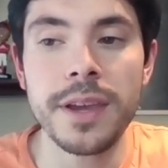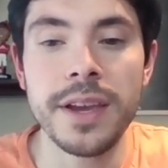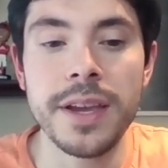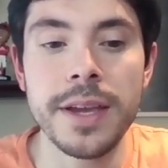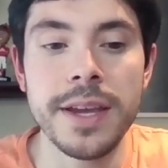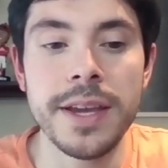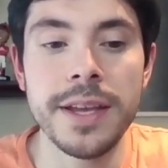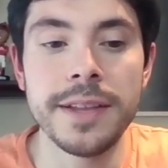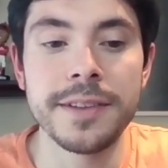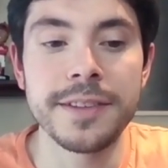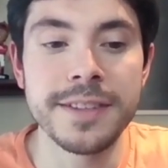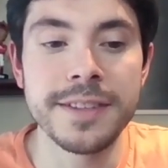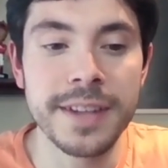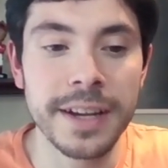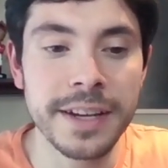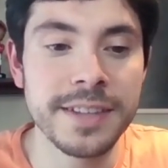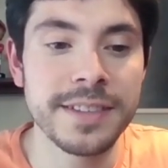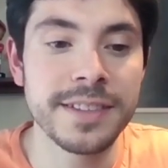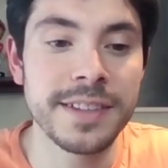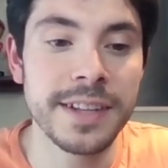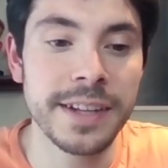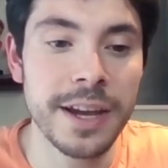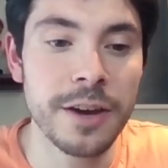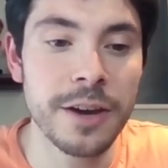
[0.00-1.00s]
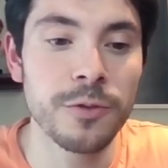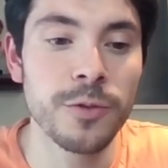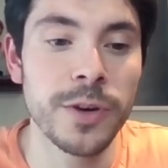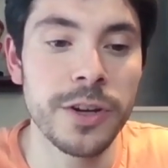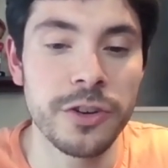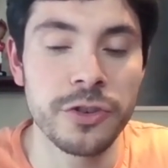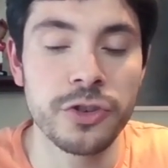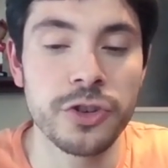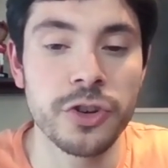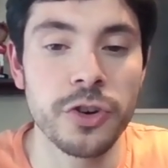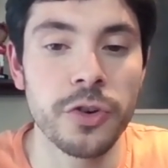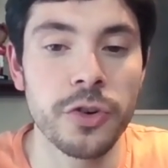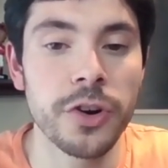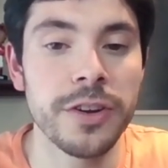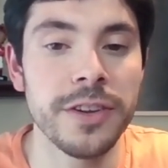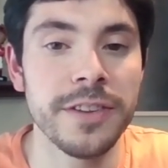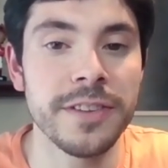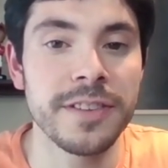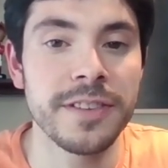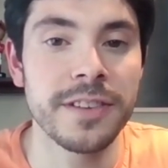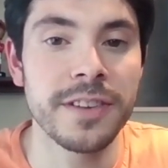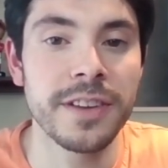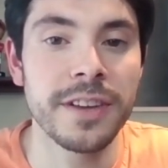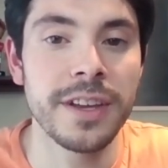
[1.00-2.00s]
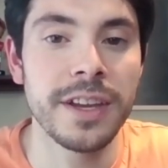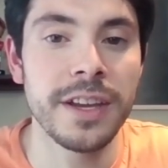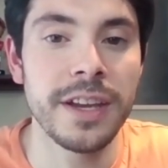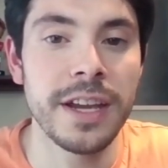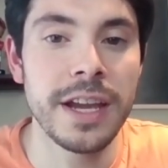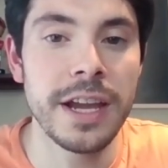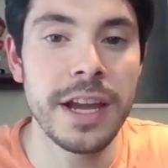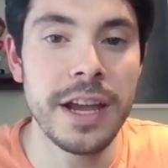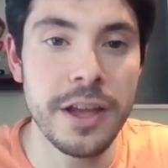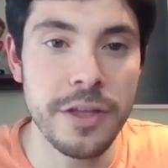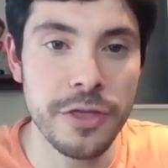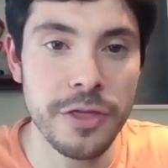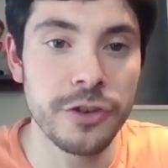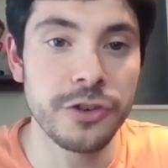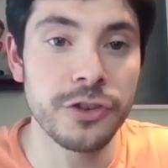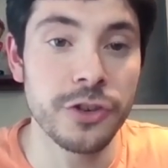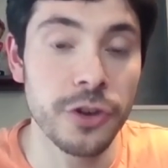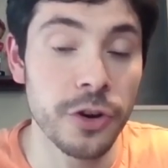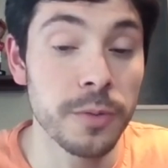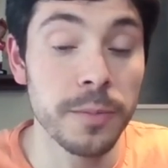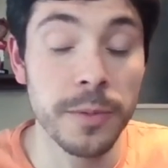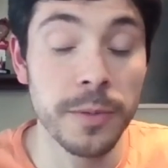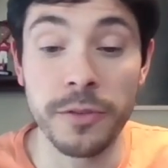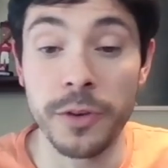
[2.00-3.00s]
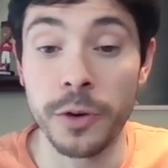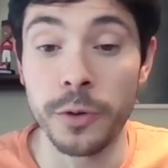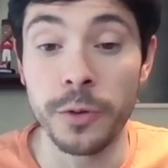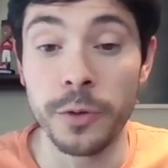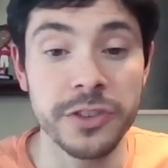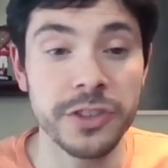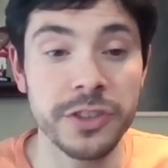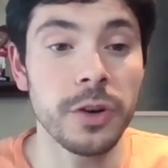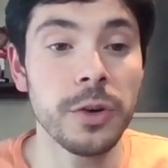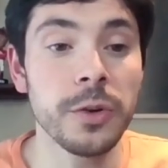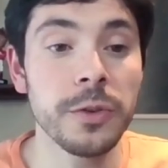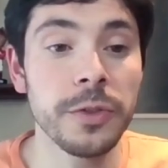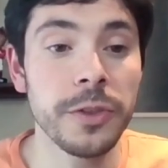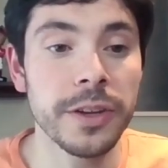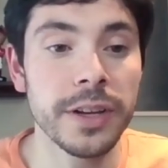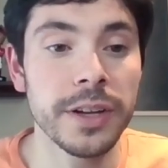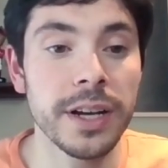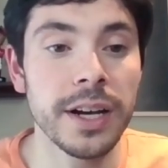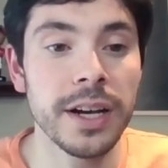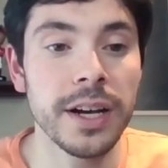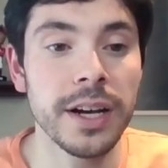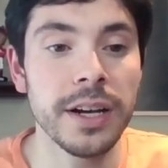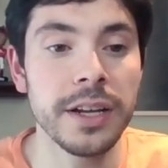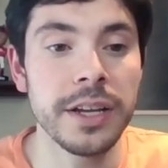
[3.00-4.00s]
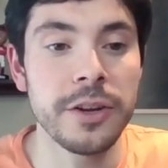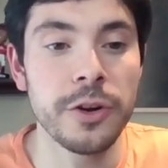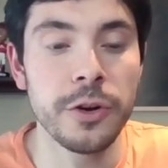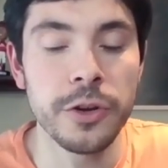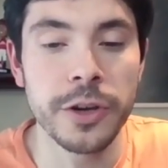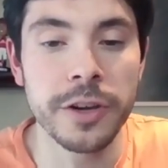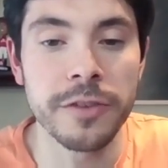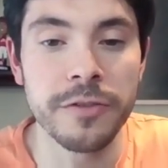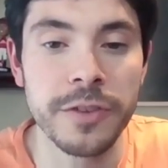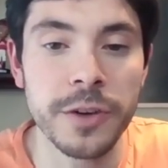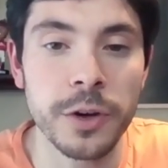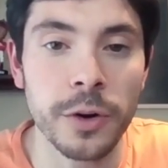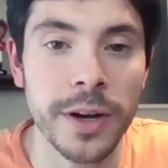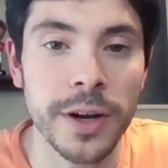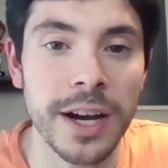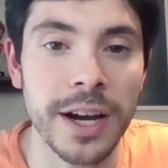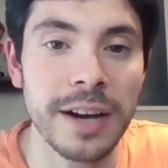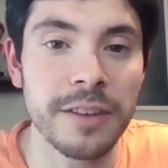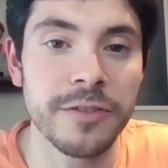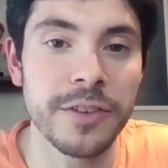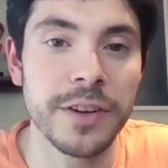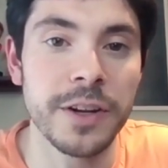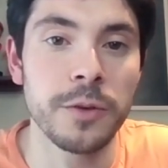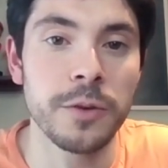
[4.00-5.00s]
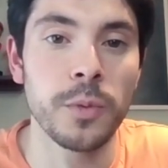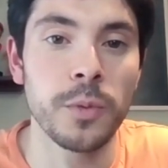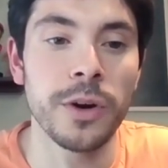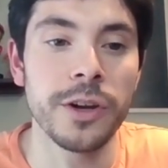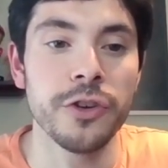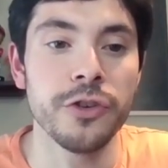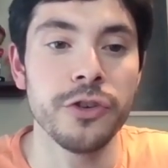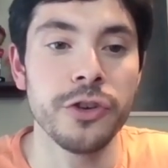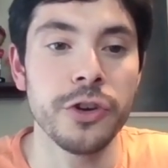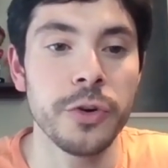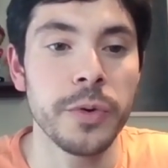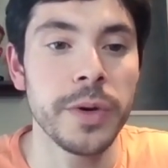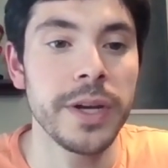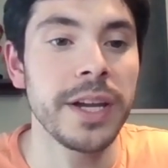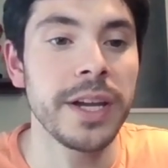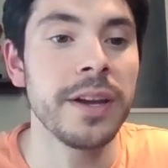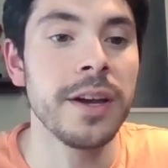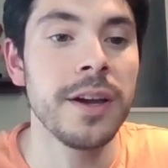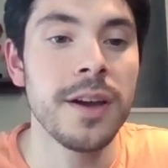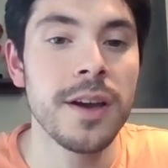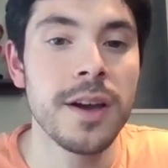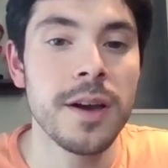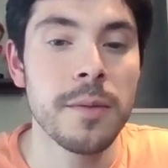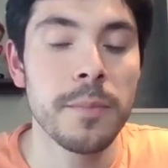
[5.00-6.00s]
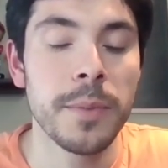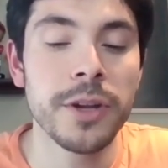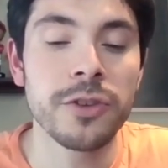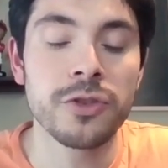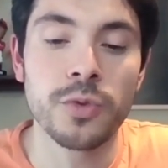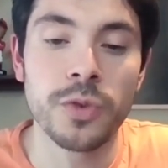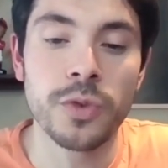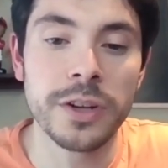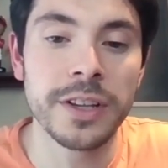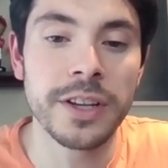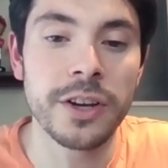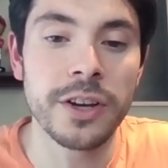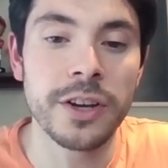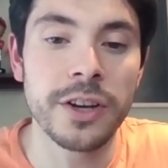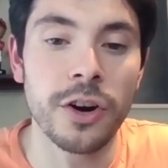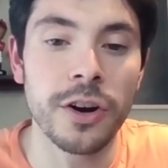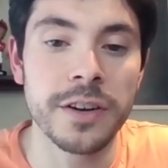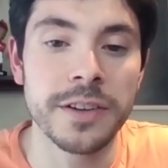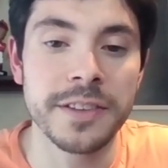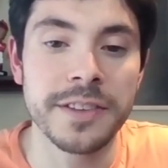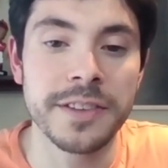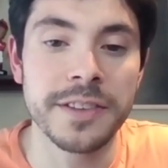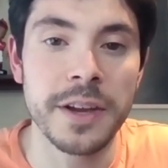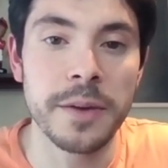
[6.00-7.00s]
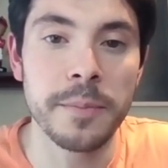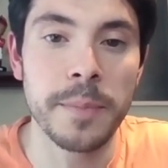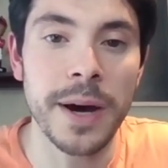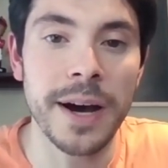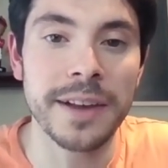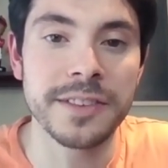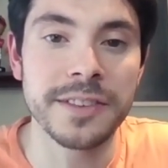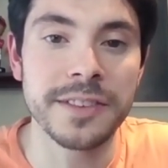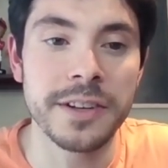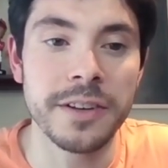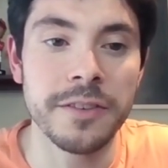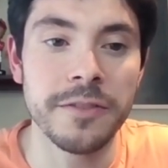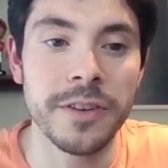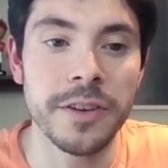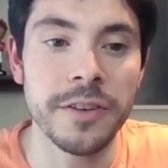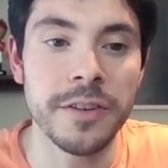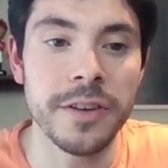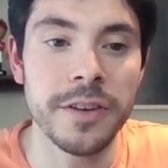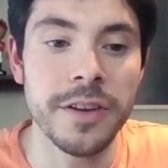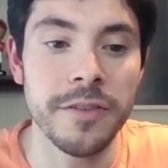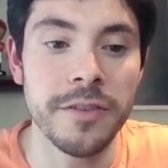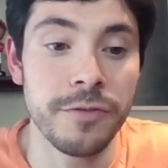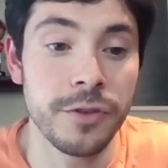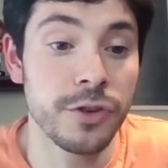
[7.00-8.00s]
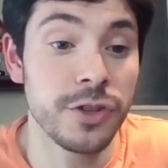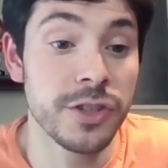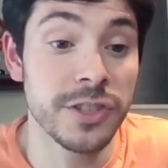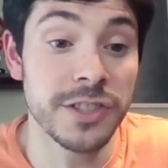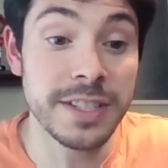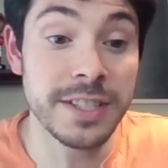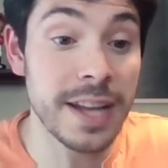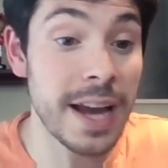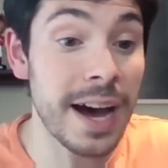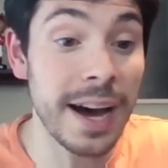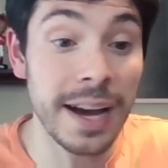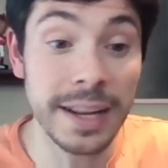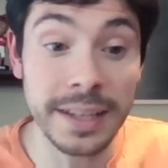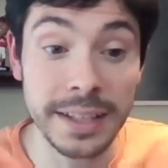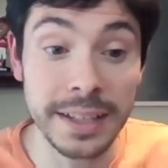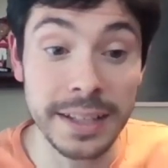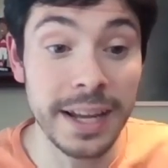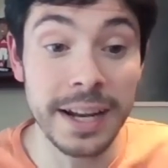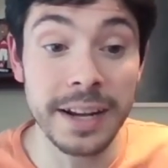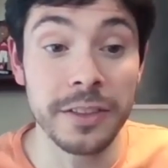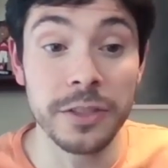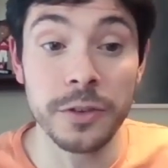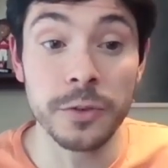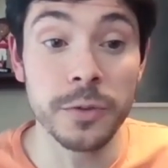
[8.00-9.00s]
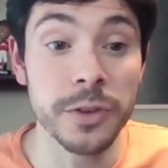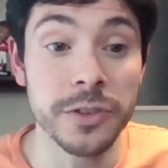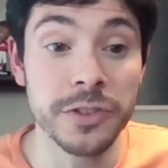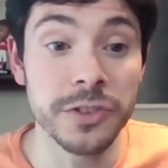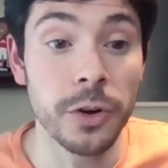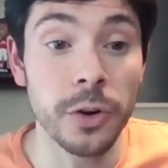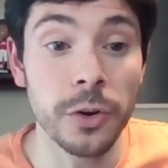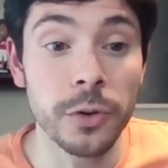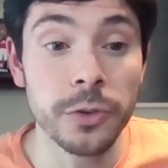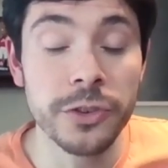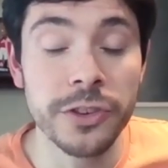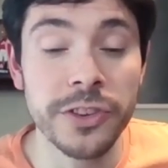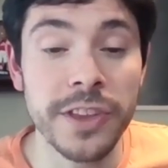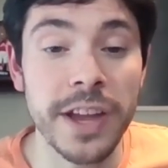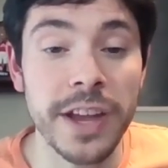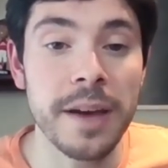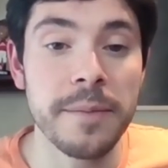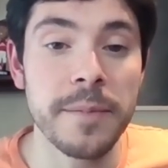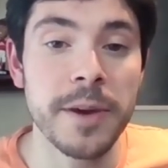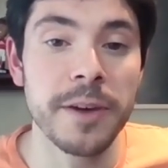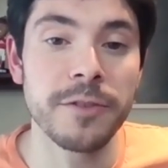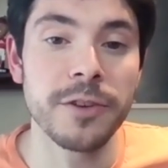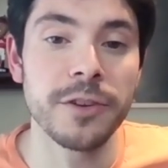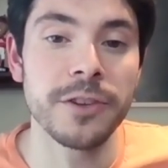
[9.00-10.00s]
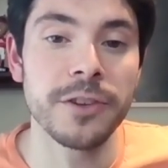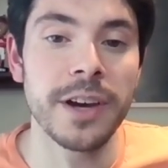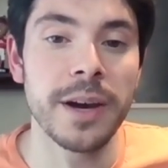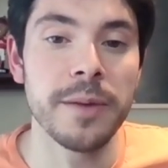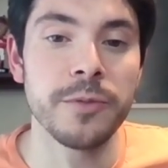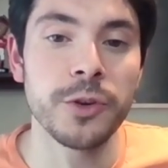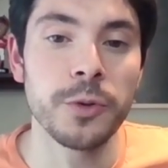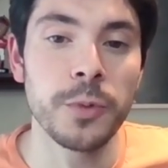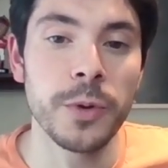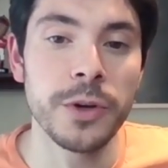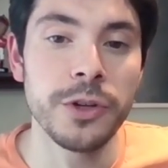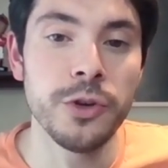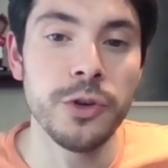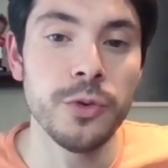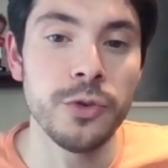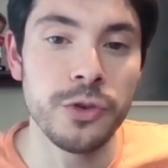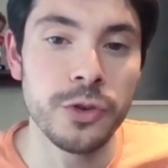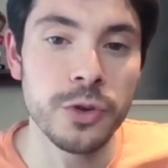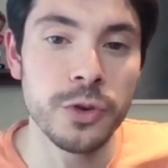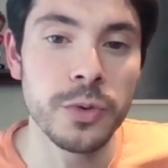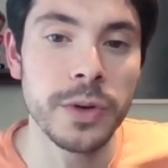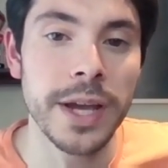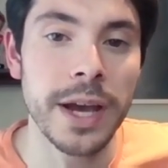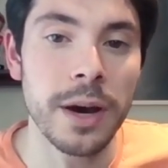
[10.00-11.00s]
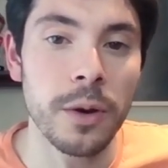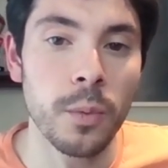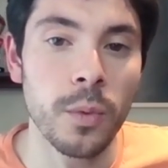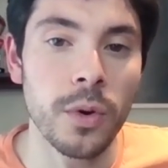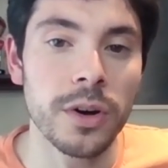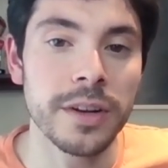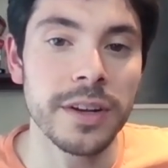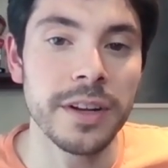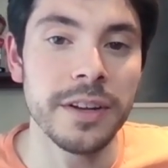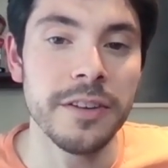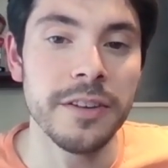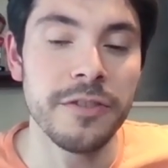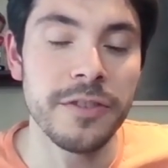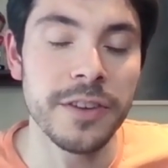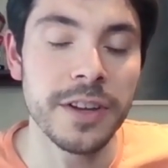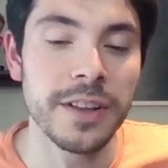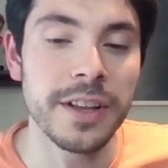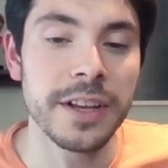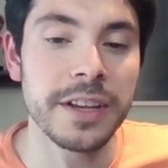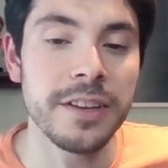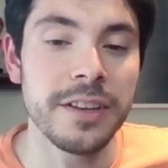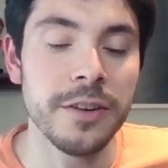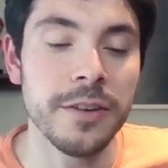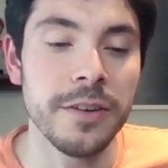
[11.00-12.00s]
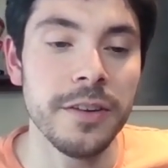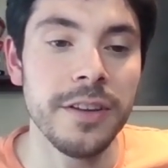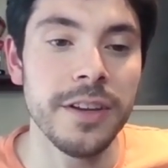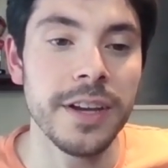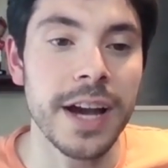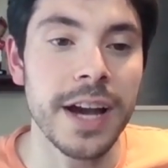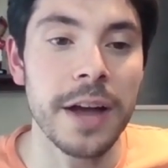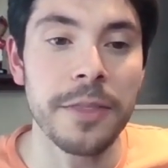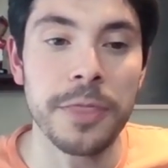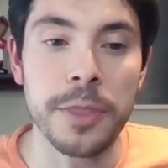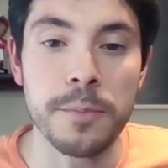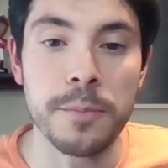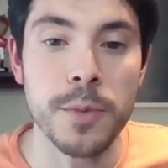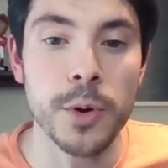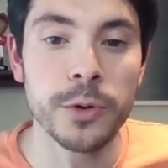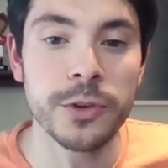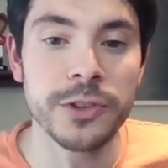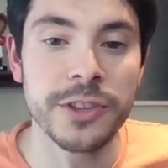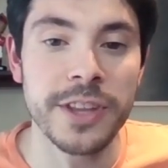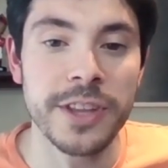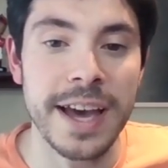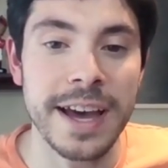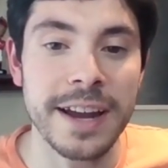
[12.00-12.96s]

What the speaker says: It's nice to get reassurance in the term of a result. You can feel confident in what you're doing, but it's really hard to stay positive if you're just not getting the results time after time. So when you do get one and you feel like you got the most out